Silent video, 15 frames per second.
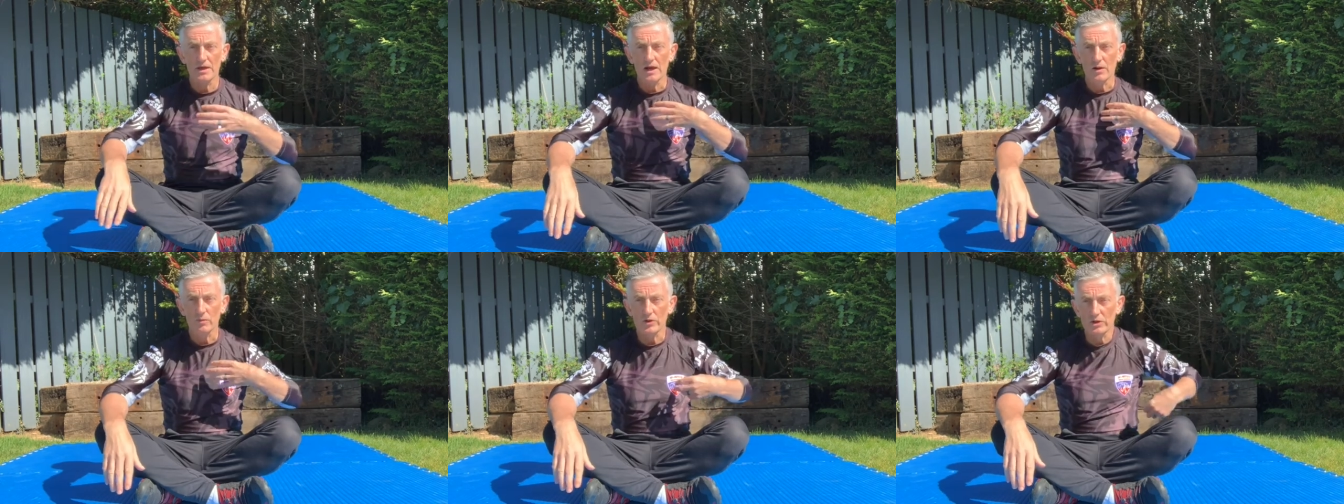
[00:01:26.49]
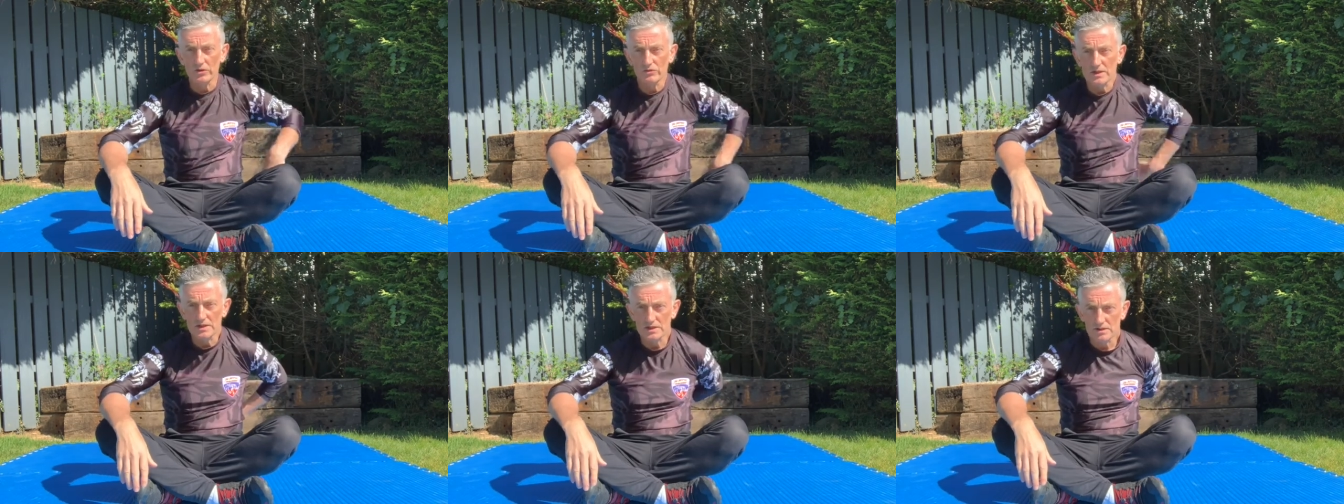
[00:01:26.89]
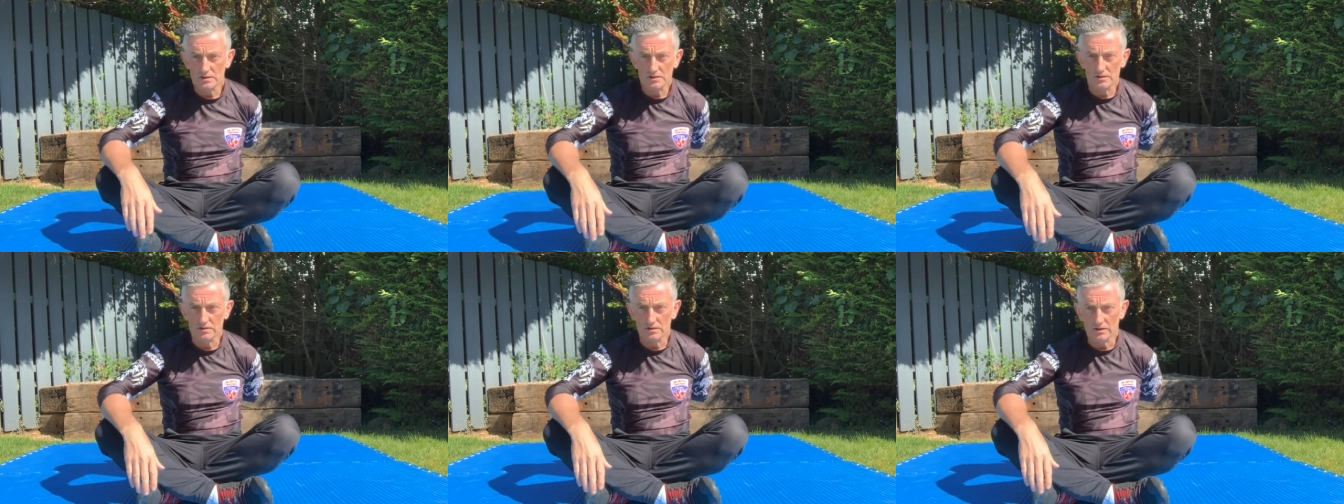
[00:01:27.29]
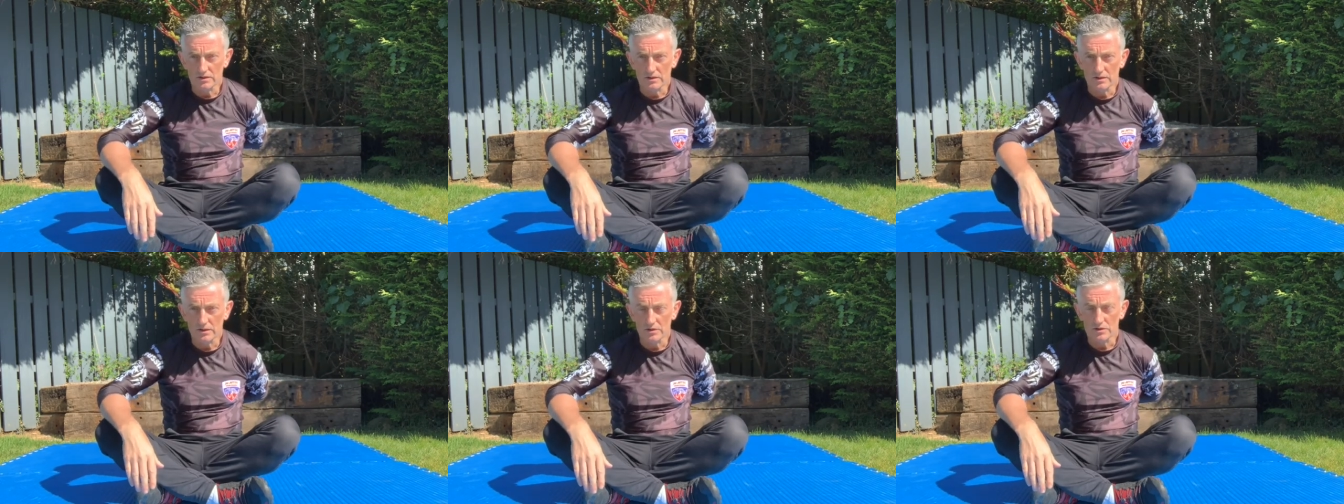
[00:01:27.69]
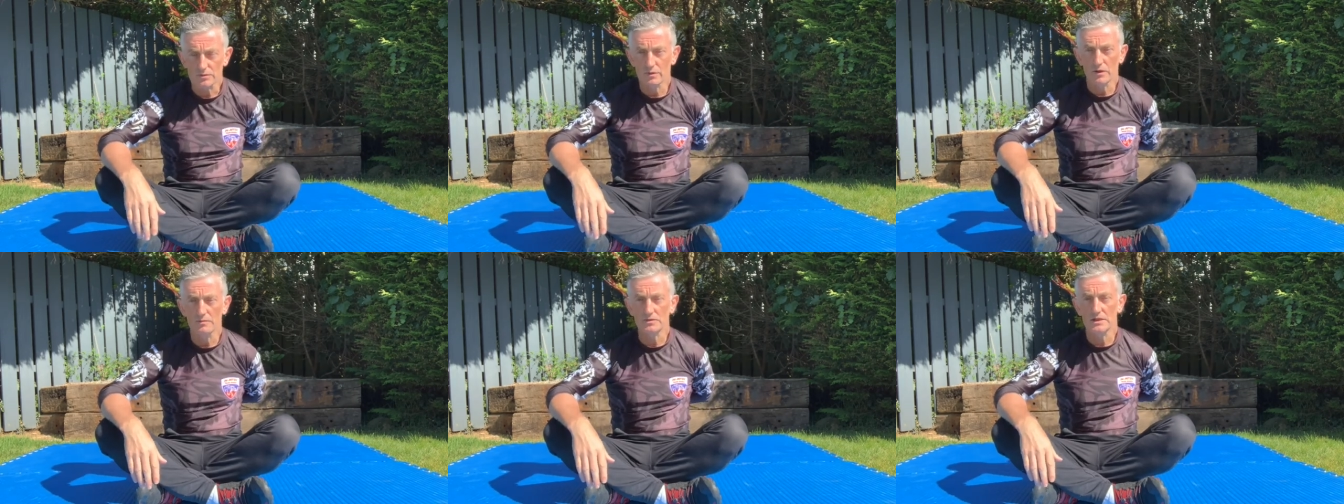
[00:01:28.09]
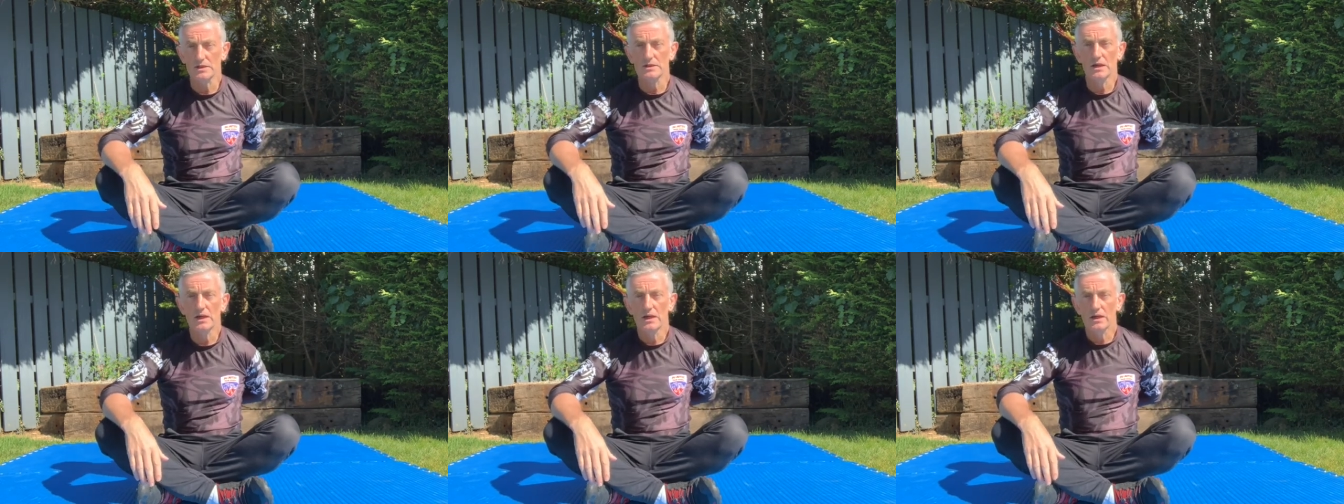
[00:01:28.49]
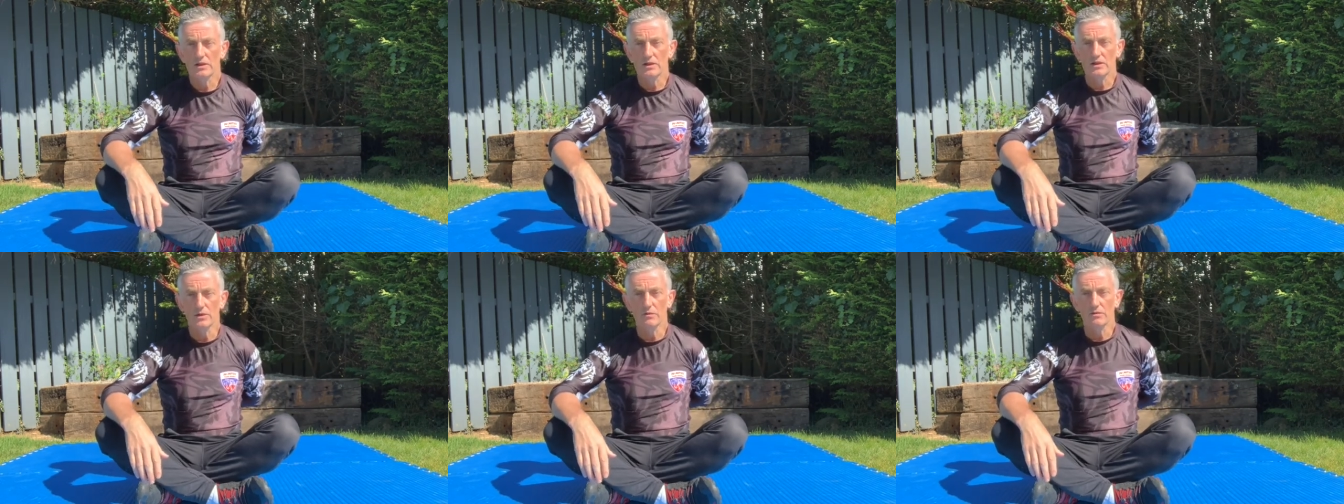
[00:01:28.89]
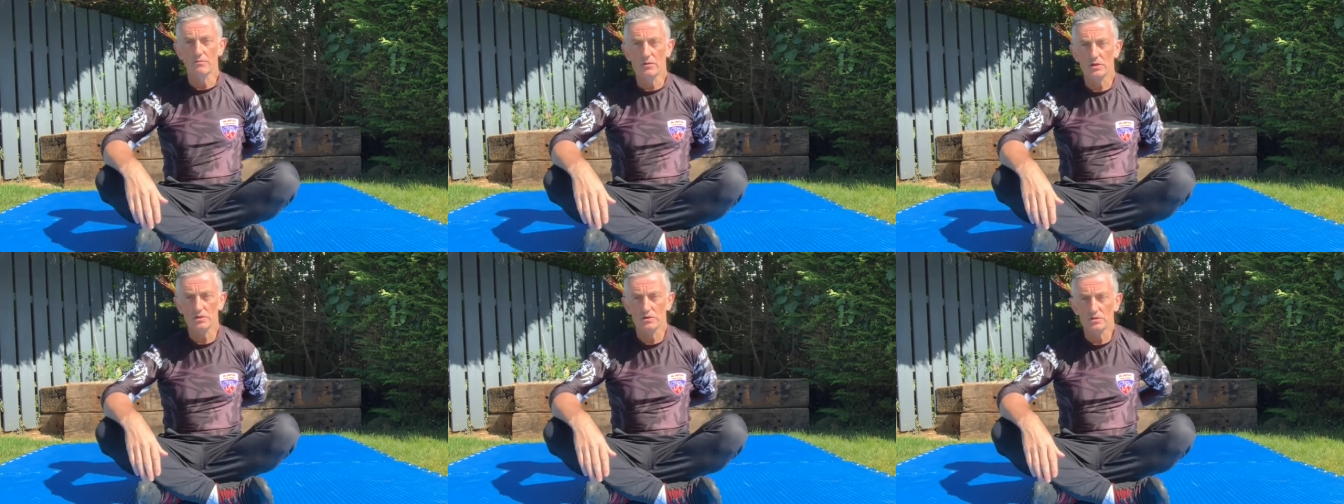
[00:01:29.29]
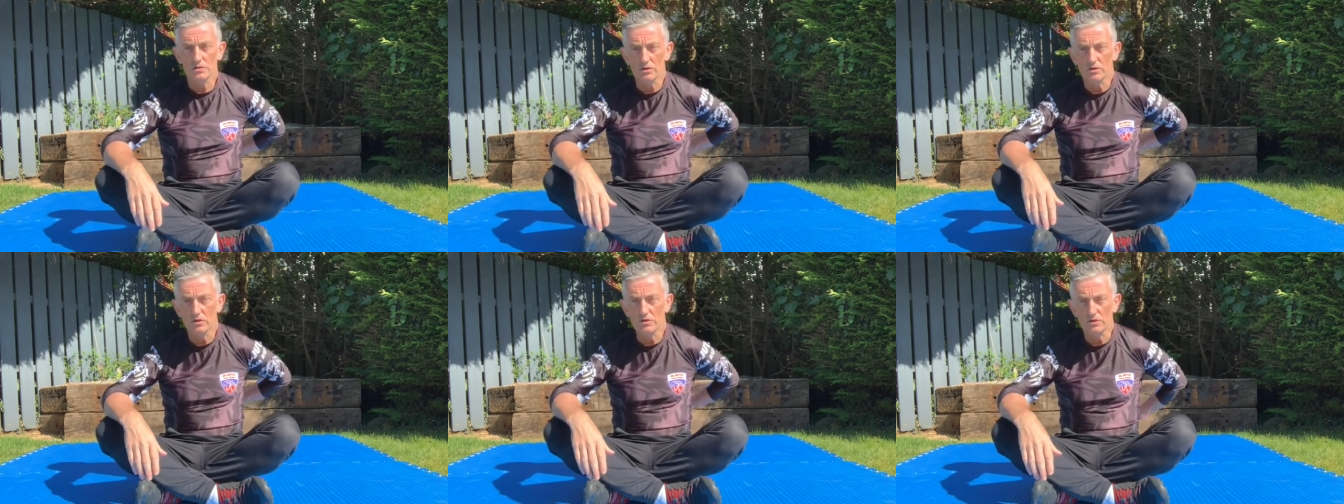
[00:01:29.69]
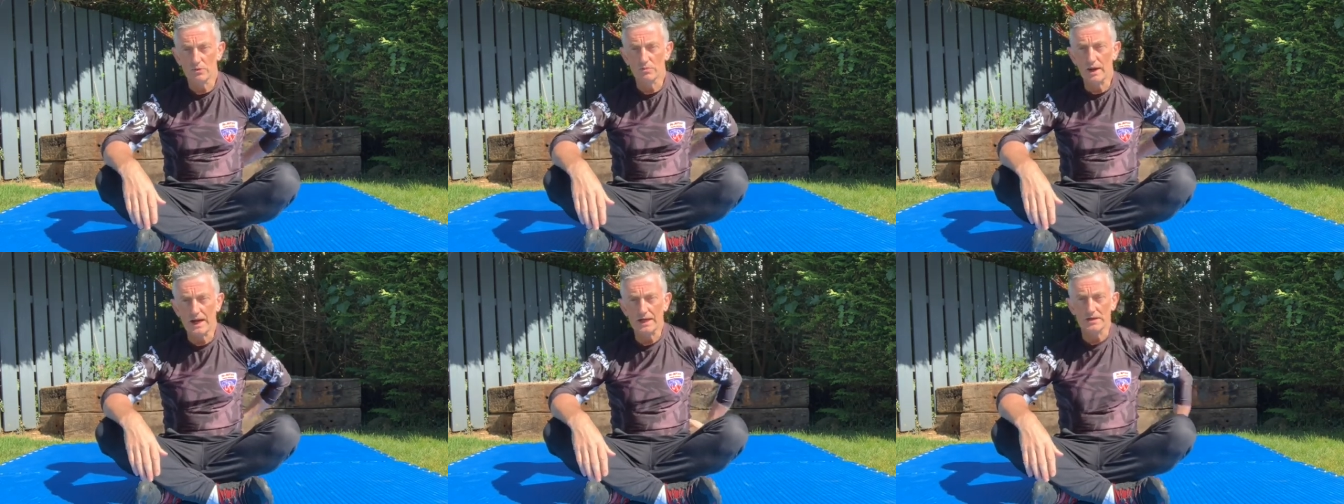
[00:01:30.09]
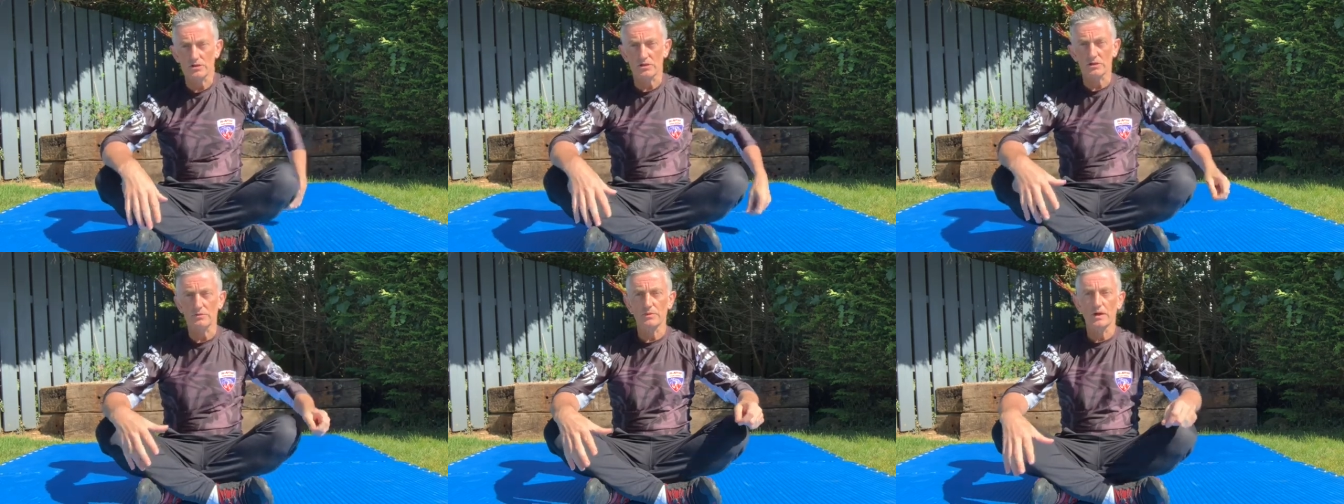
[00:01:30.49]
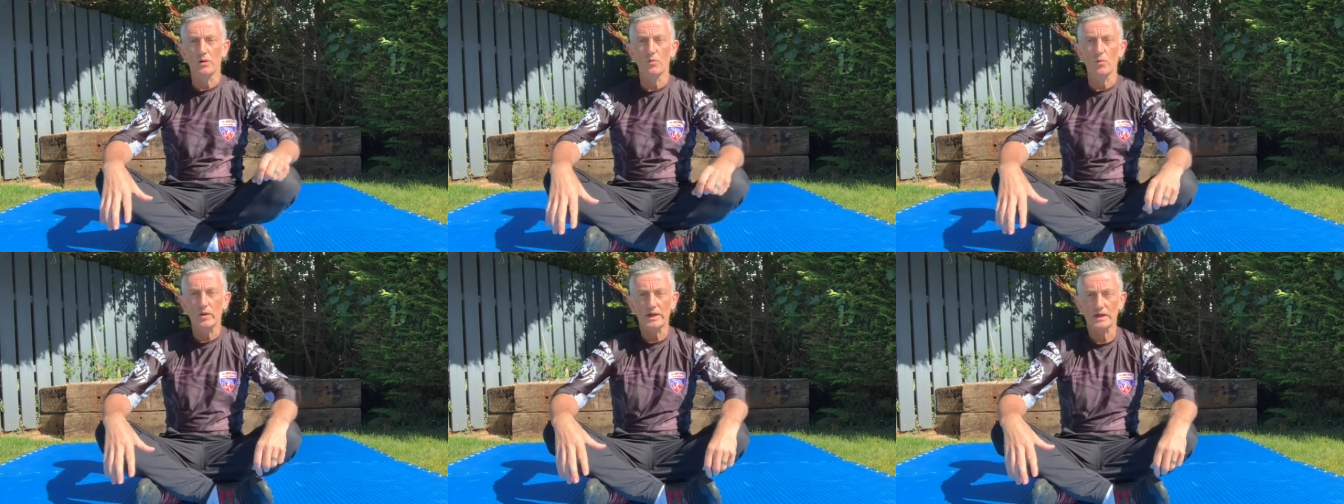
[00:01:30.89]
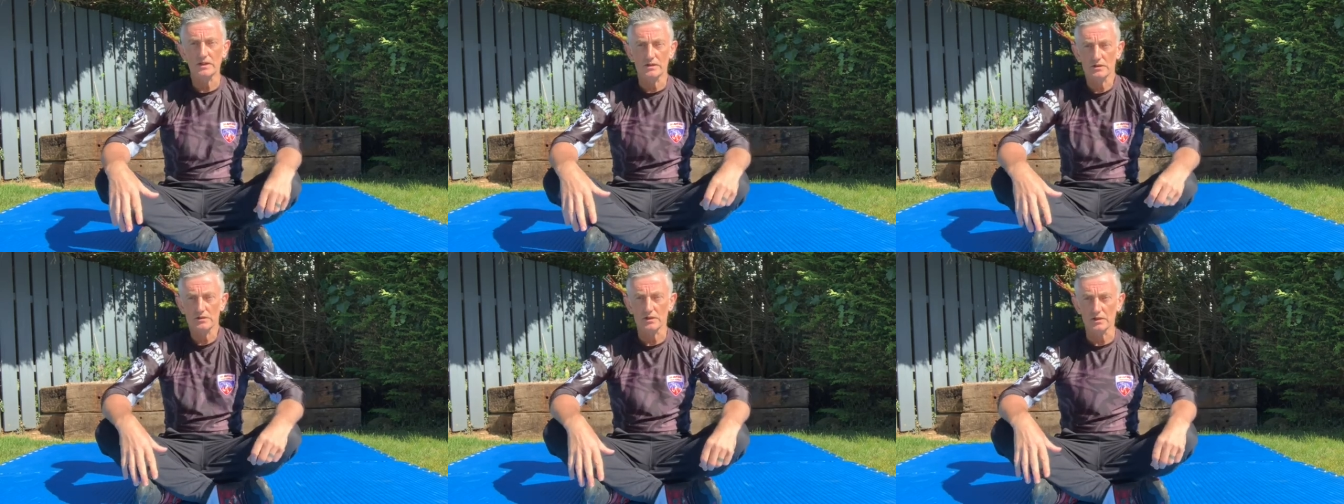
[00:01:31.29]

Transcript: And one of the reasons that there's problems is that the muscles on your back start to become weak and